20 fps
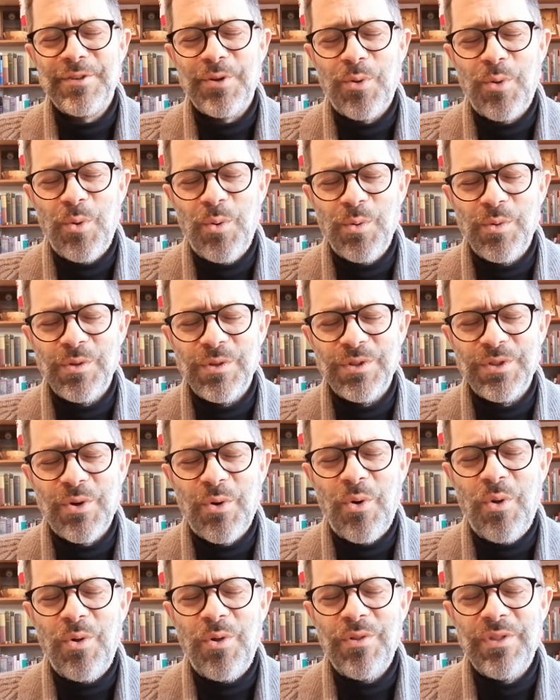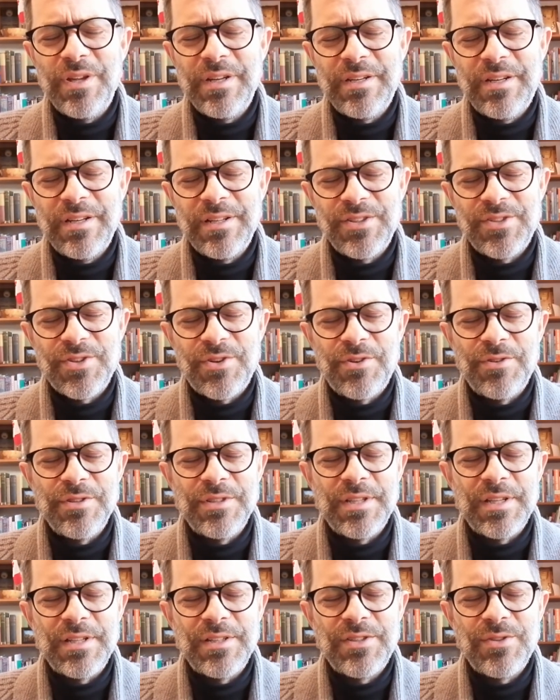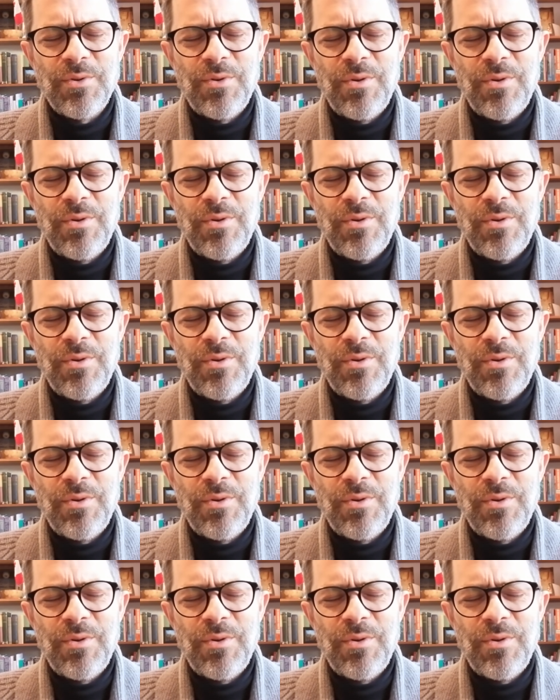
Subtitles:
to hold all that concerns us,